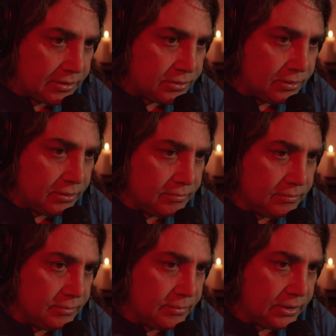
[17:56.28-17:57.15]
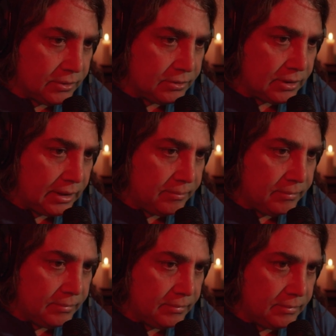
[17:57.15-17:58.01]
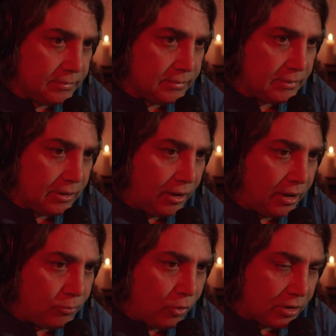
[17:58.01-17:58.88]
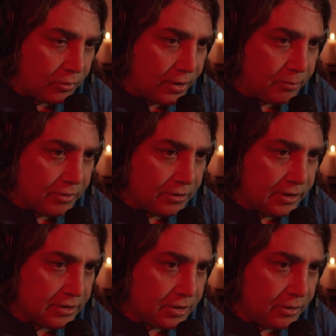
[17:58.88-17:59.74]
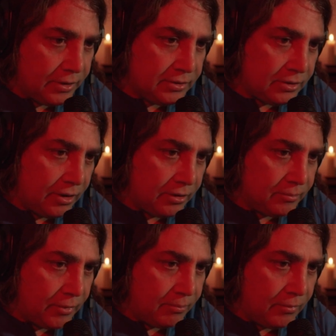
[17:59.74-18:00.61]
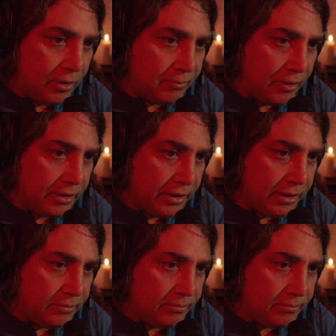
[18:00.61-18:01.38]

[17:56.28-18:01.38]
good, because I walk around with an SOS sign on my head